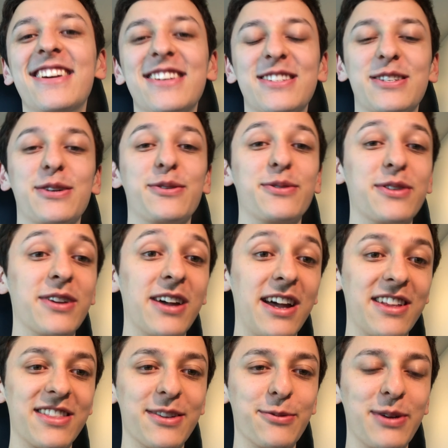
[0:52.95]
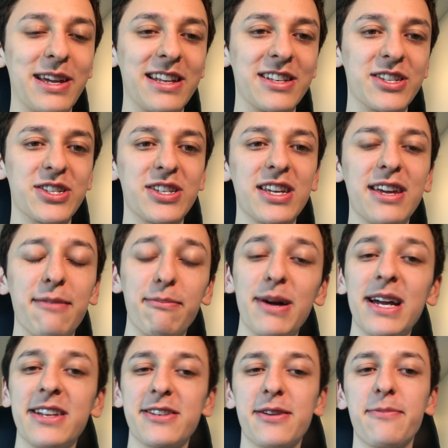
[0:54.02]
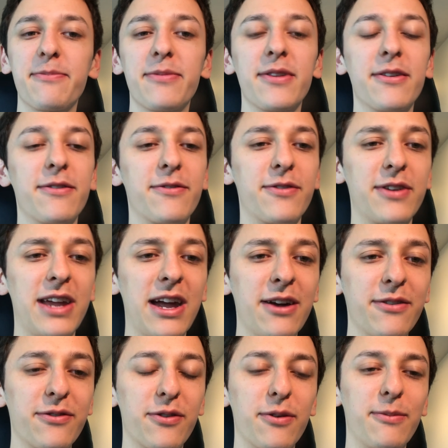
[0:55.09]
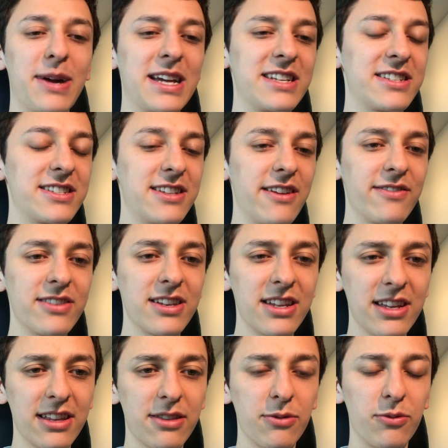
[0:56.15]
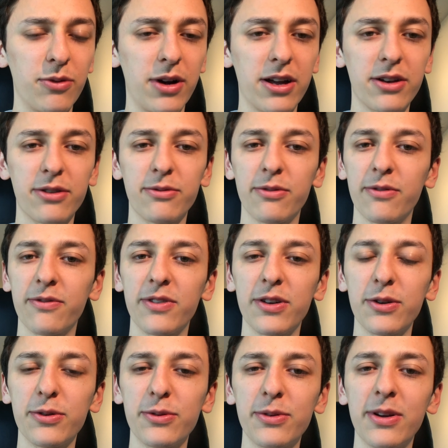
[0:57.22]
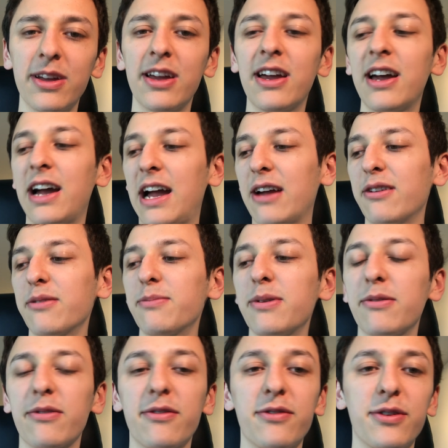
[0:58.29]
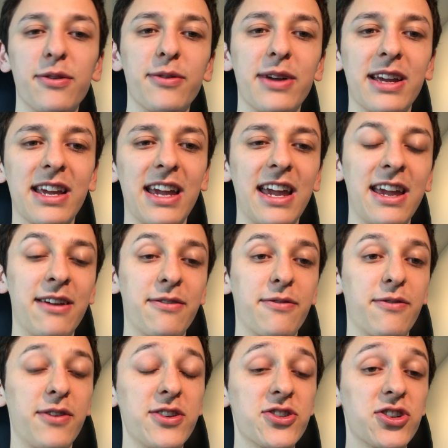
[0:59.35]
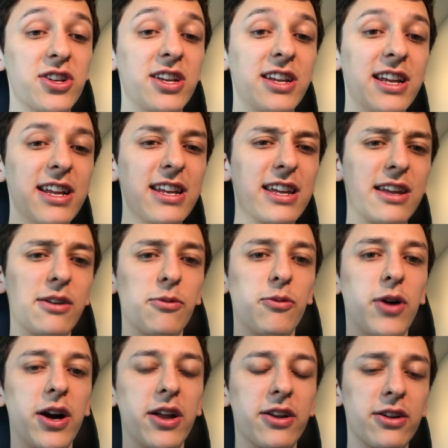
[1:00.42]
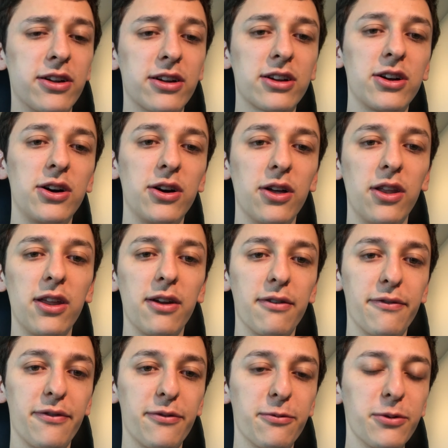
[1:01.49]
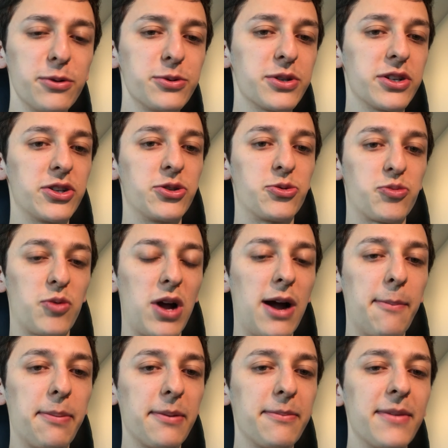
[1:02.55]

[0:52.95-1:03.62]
So you'll have to wait and see. But for now, for my 70th water review, I will be reviewing a French-Canadian water called Fruit Drop.